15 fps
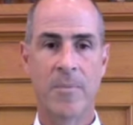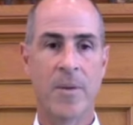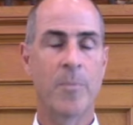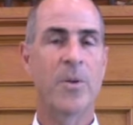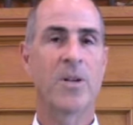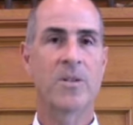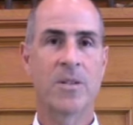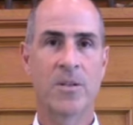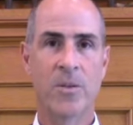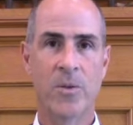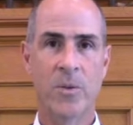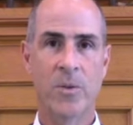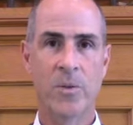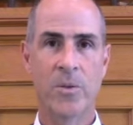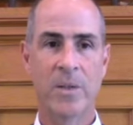person
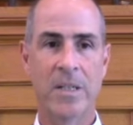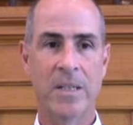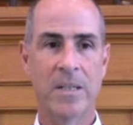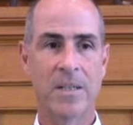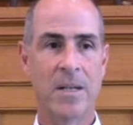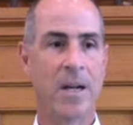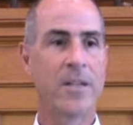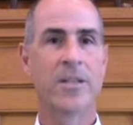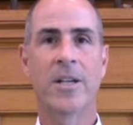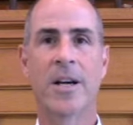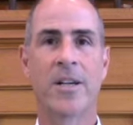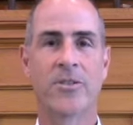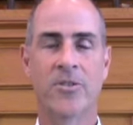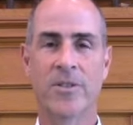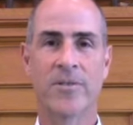who is
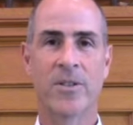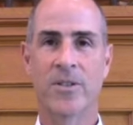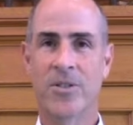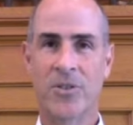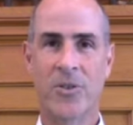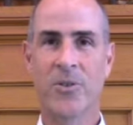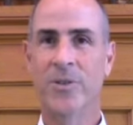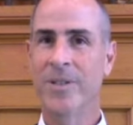uncontroversial